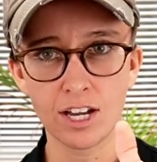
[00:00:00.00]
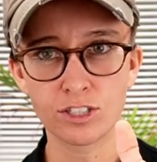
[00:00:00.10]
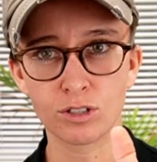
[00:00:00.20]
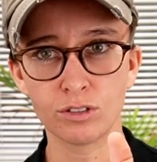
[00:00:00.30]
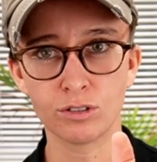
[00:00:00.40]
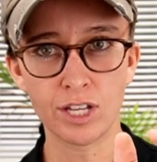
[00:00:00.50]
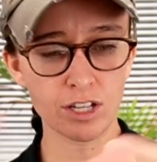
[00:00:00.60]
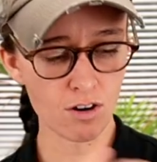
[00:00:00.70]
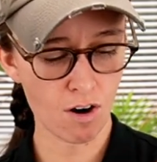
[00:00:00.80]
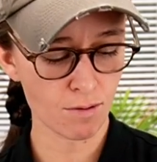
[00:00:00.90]
And so you take
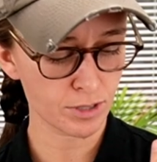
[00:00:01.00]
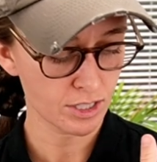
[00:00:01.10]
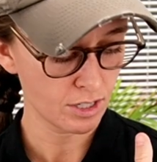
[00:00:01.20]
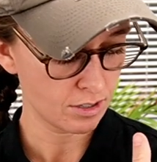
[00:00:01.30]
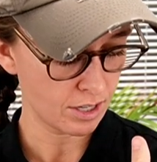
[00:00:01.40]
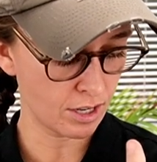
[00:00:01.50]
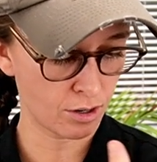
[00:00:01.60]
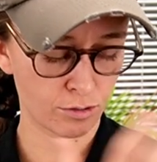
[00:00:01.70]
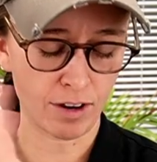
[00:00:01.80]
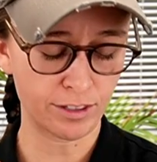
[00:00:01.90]
your arms
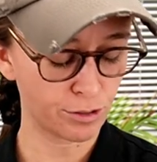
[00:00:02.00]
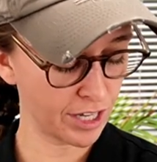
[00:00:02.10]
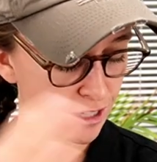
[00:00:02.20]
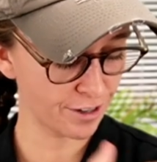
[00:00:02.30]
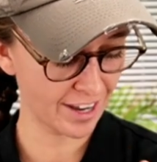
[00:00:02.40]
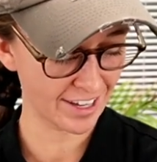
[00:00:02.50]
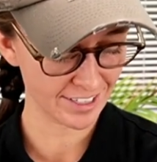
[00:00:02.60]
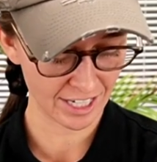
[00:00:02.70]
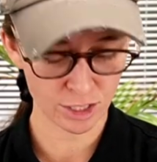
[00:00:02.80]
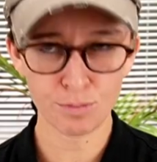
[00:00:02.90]
or rather, you take your hands
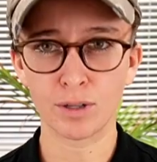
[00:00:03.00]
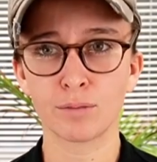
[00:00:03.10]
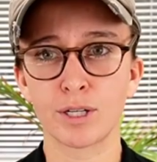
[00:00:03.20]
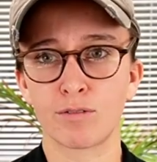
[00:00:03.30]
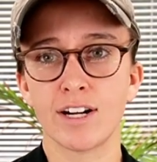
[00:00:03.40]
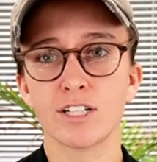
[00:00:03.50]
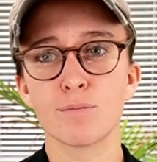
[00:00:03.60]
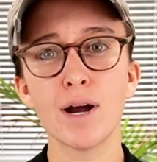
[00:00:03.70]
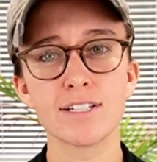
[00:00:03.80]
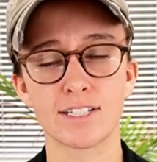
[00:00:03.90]
and you put them like right on your
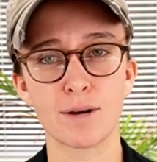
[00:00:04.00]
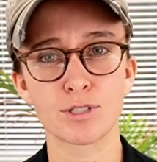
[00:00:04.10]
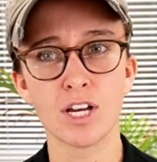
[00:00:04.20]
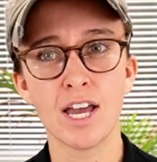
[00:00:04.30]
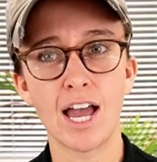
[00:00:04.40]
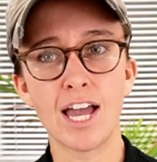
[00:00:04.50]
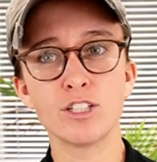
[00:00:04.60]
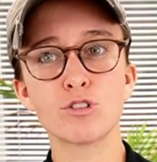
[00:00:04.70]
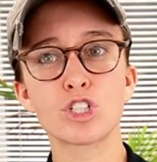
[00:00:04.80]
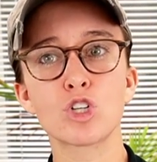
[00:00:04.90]
biceps and
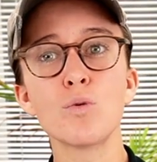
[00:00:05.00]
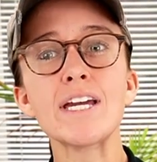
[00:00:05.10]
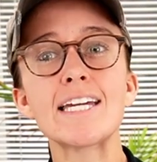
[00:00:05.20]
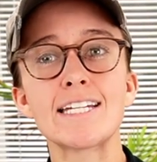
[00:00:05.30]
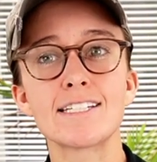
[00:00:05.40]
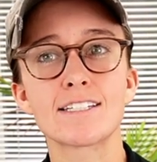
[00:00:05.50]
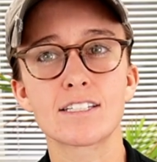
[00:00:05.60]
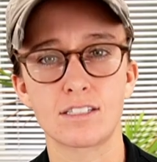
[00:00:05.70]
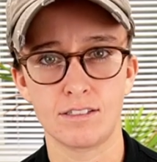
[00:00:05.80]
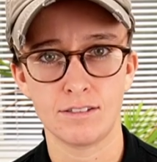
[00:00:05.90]
you
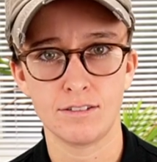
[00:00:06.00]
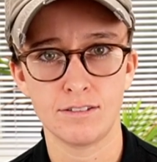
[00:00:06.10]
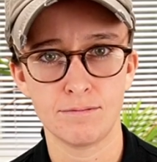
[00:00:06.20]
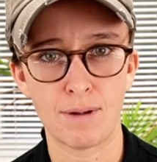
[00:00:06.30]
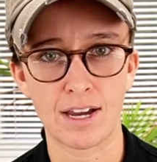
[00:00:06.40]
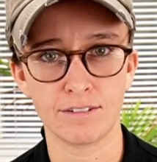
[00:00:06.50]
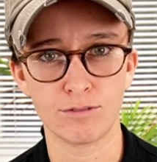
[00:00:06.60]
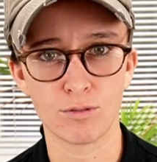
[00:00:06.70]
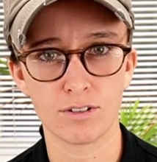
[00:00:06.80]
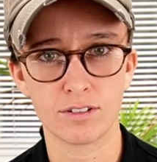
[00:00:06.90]
squeeze back and
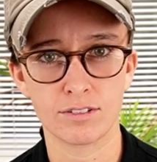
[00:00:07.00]
forth.